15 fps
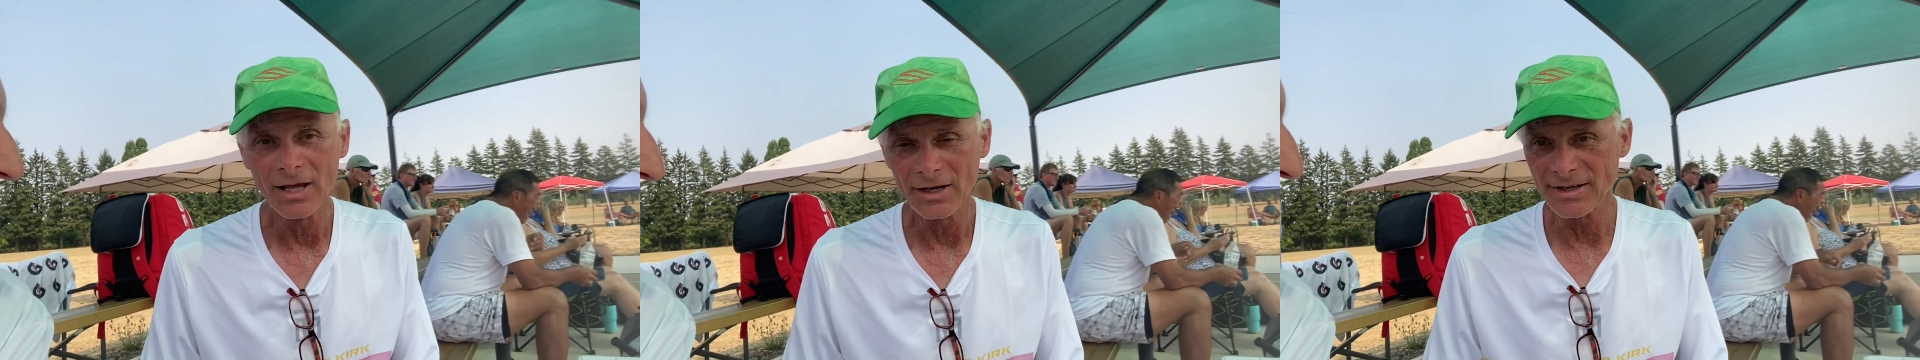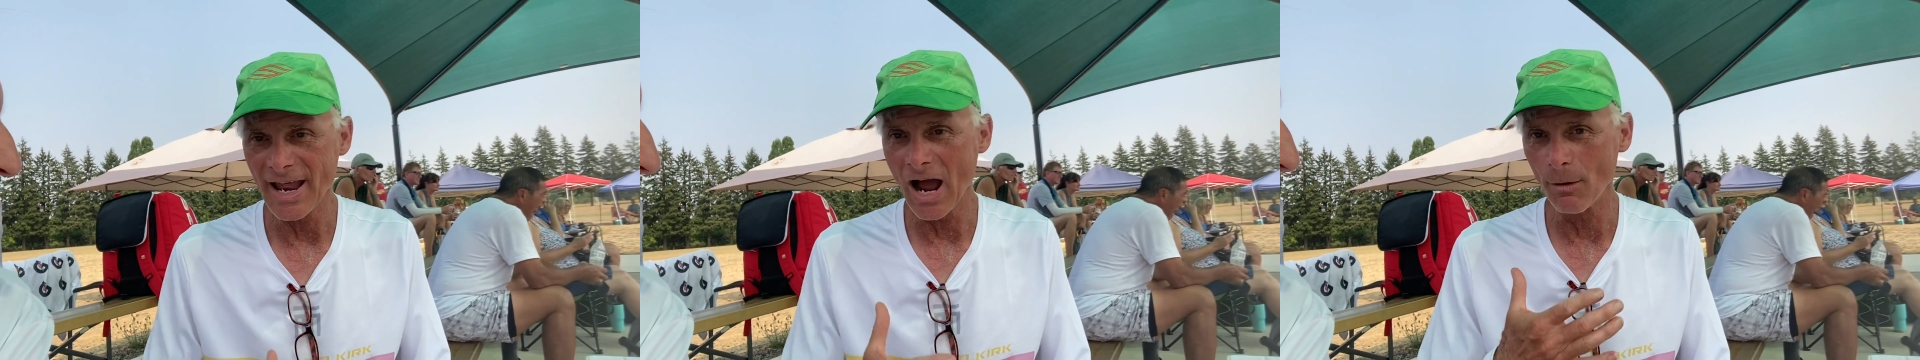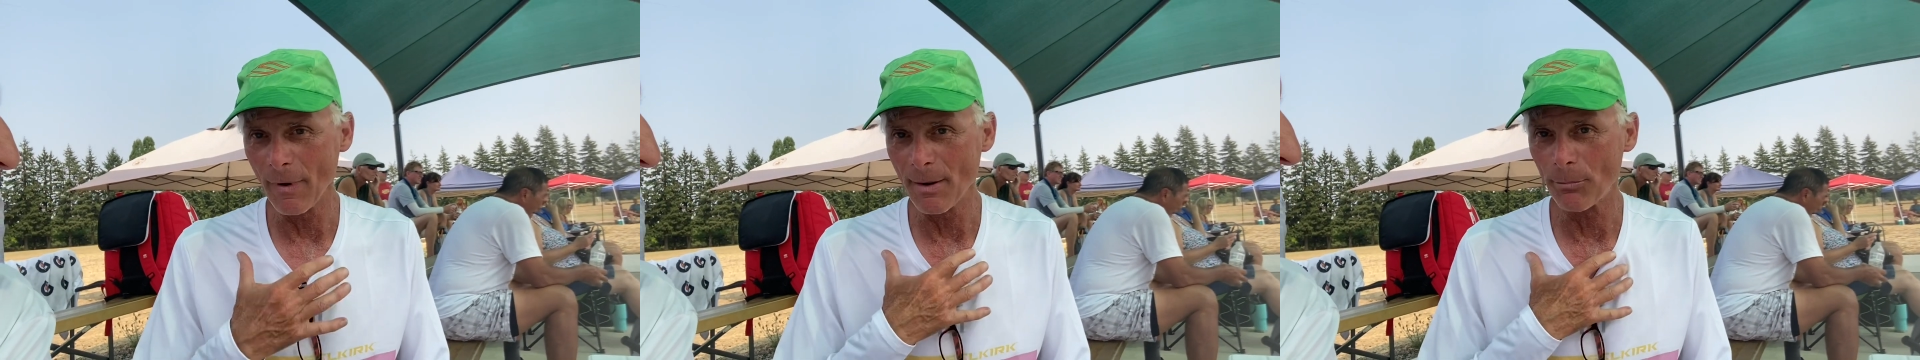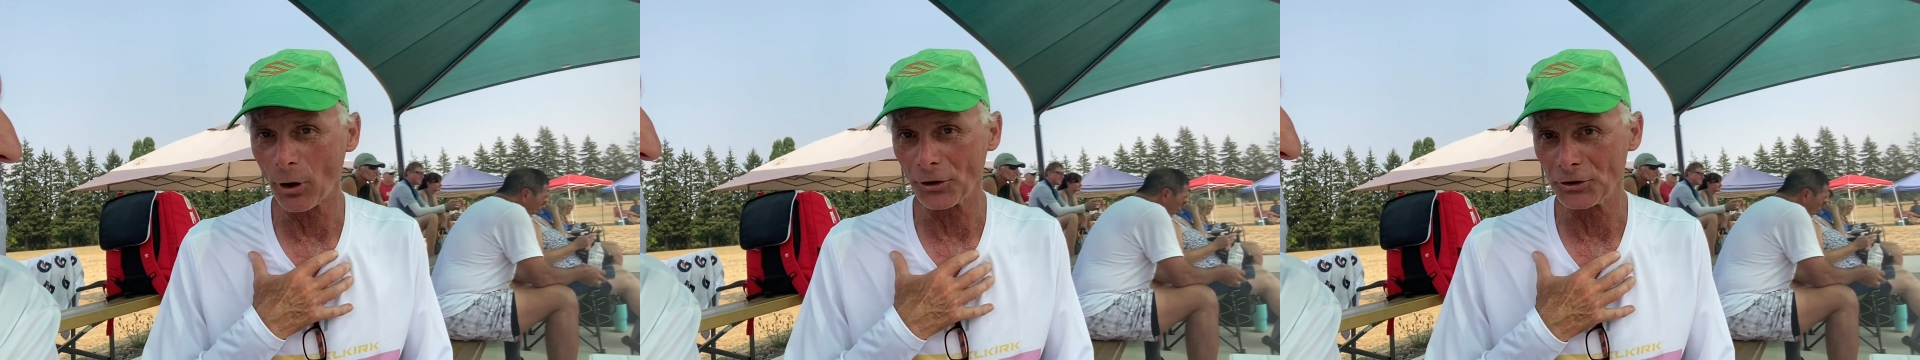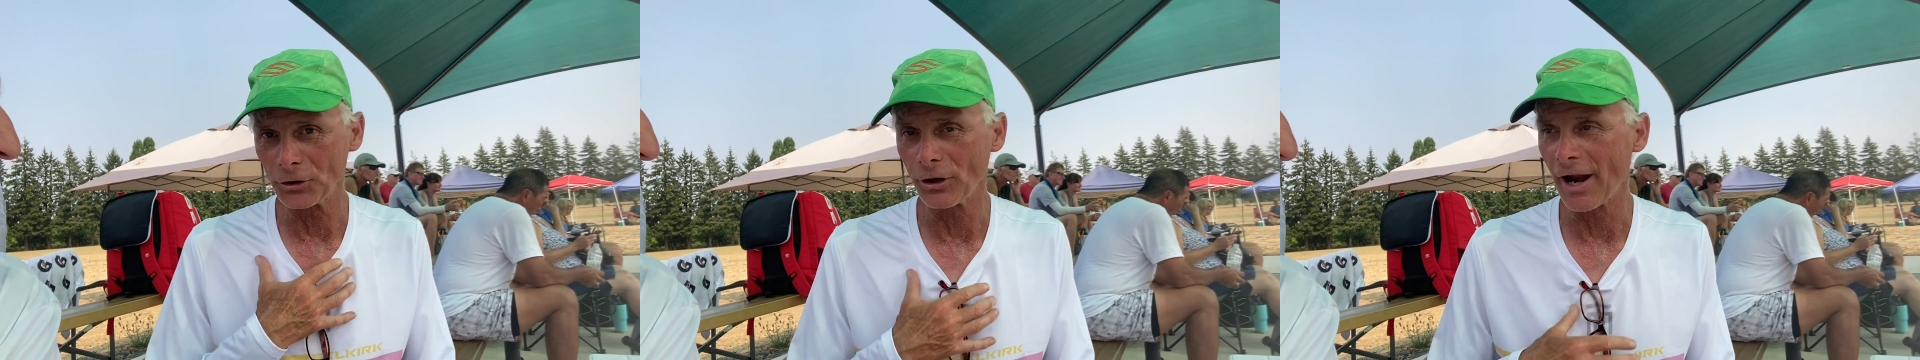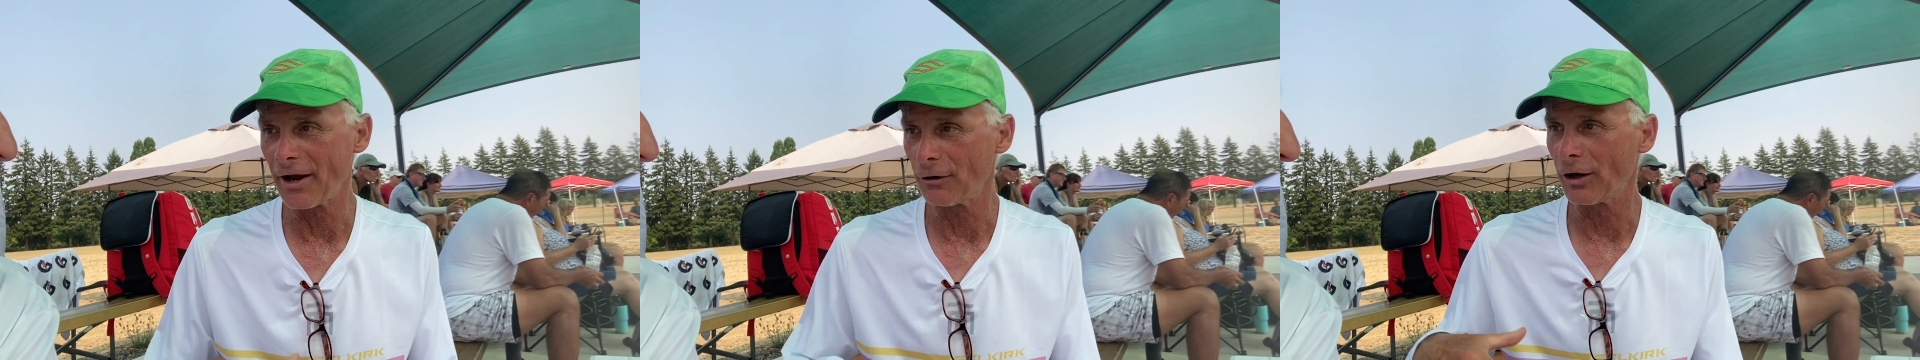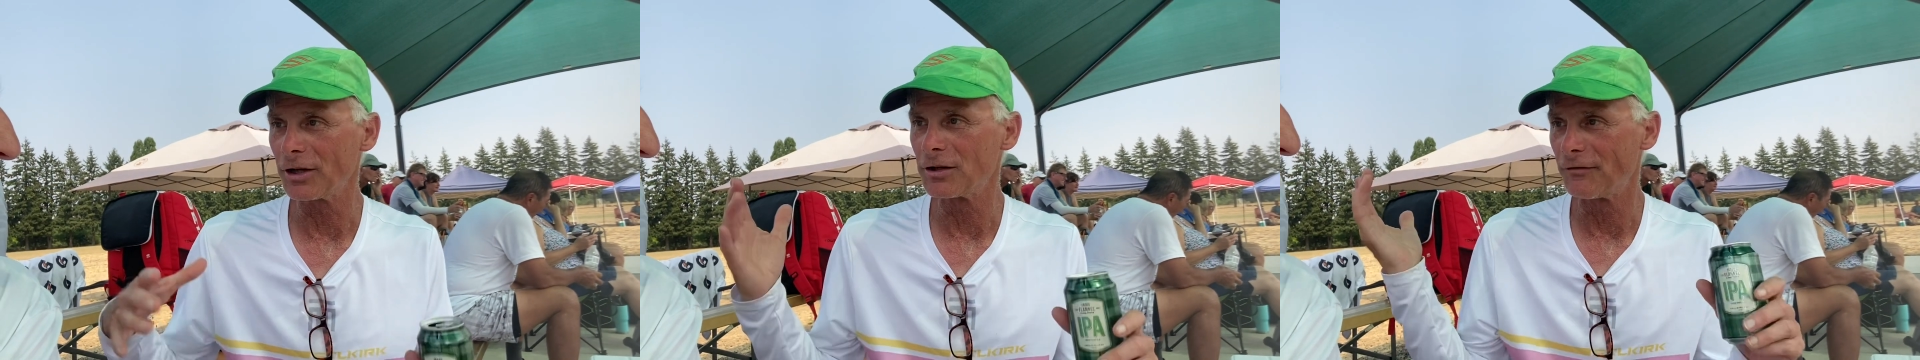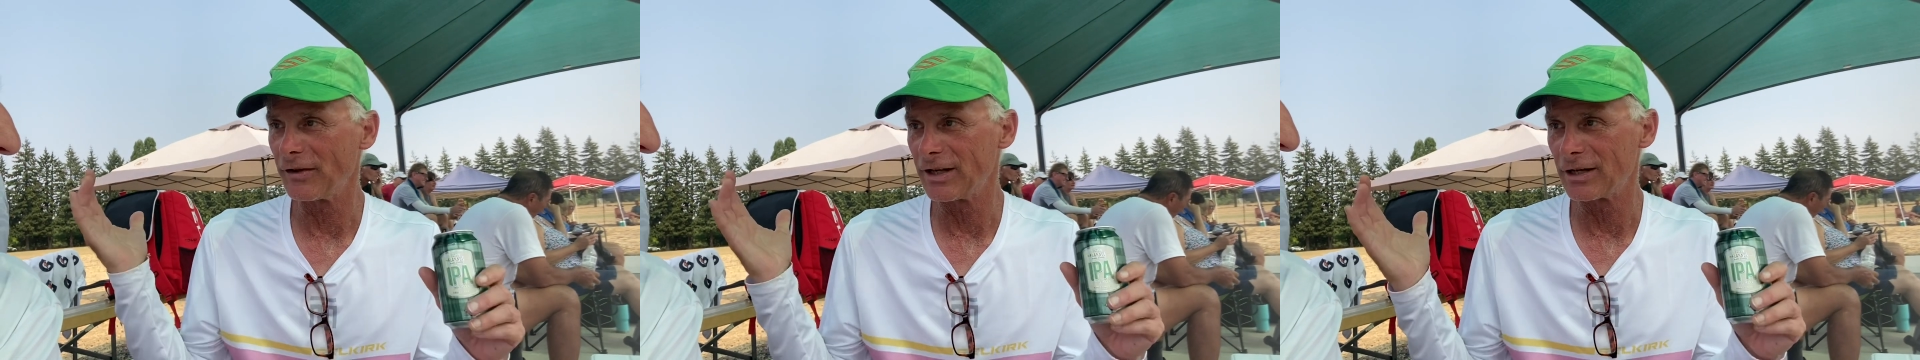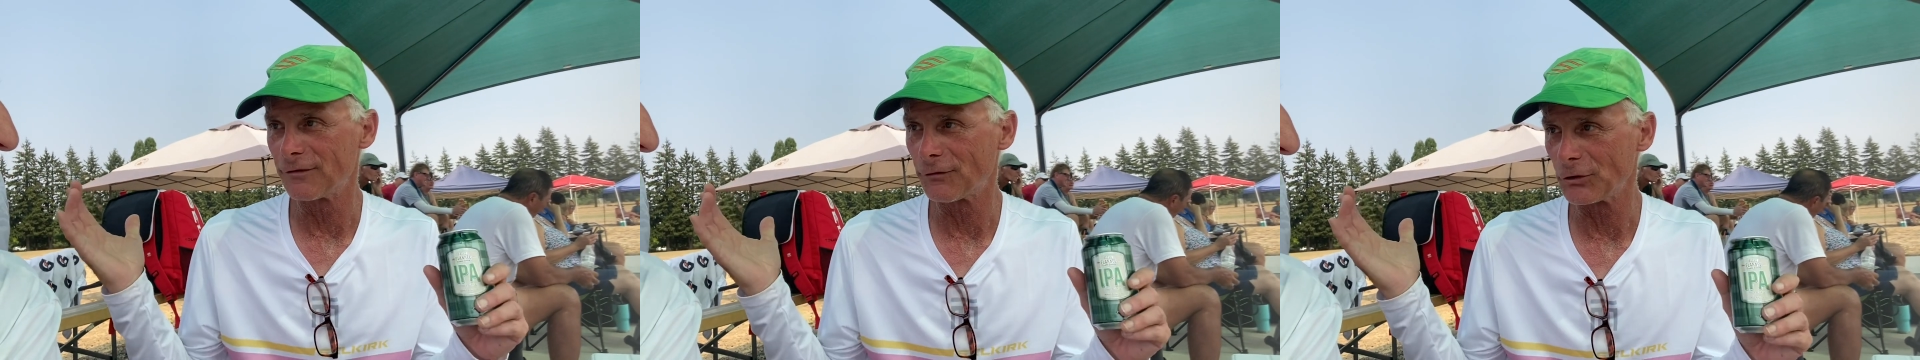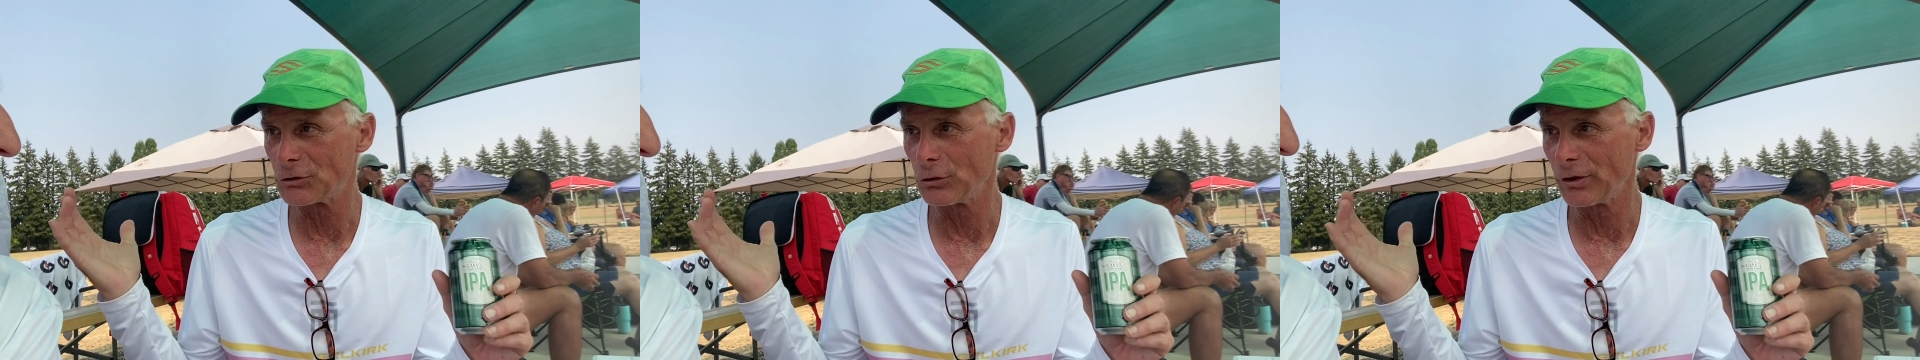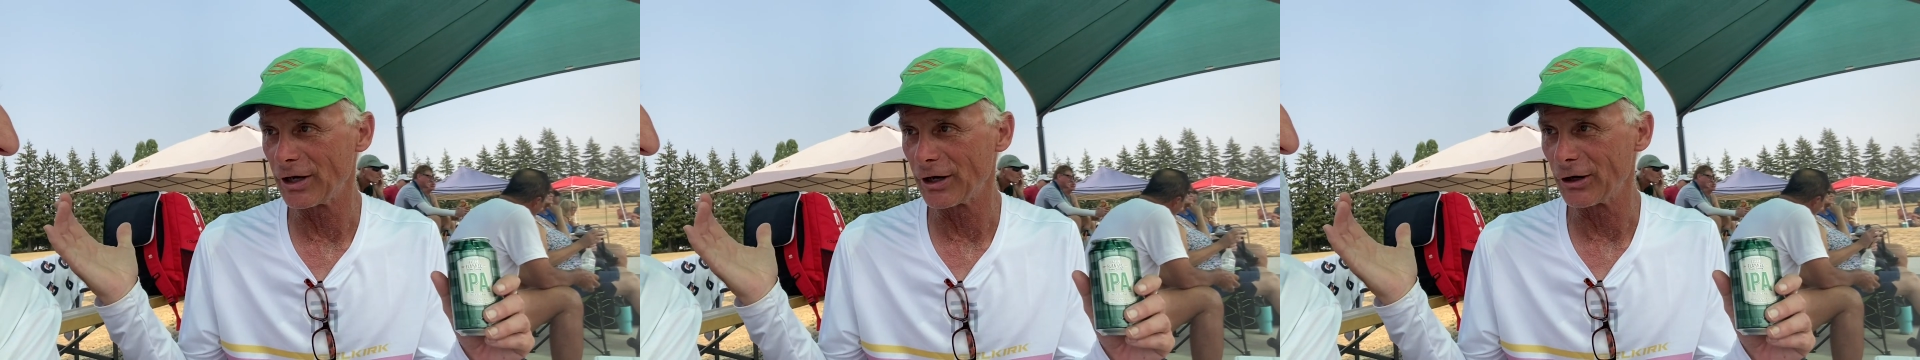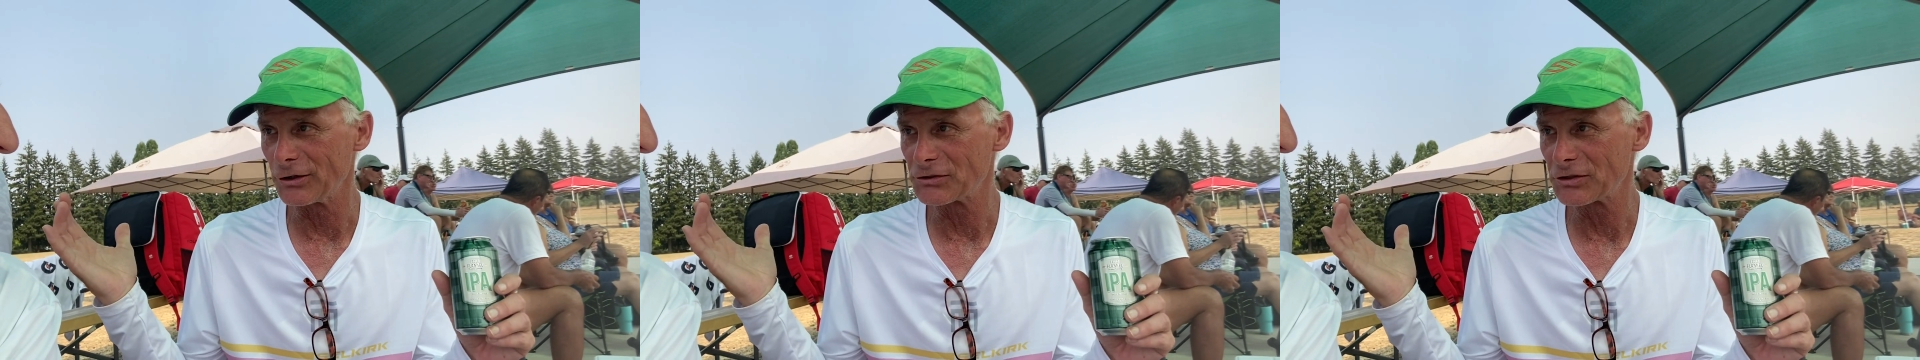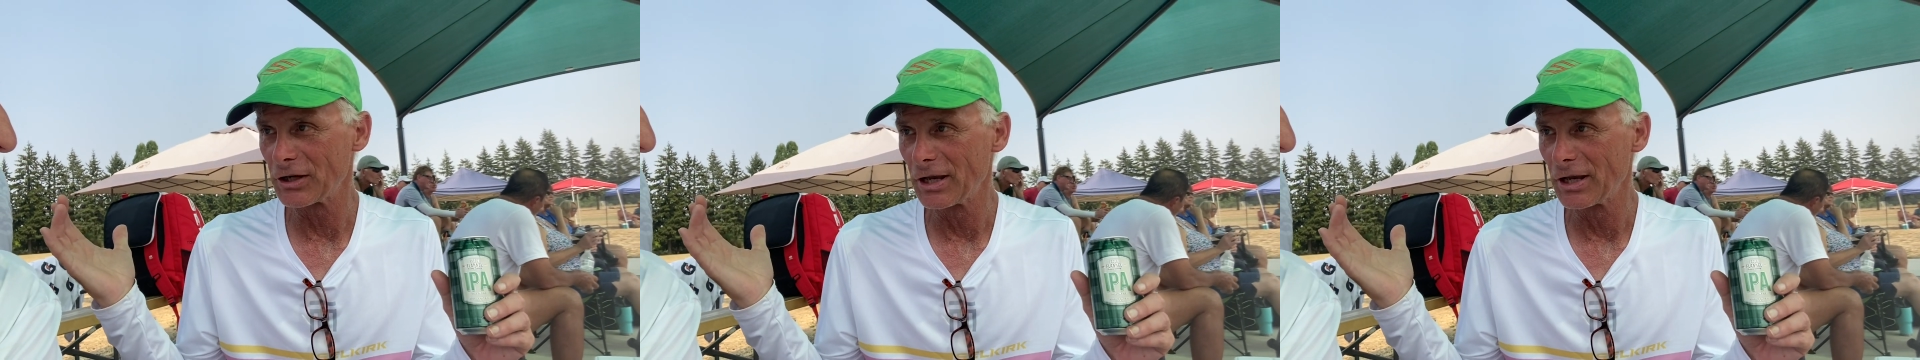Now my partner and I are undefeated for 2 years.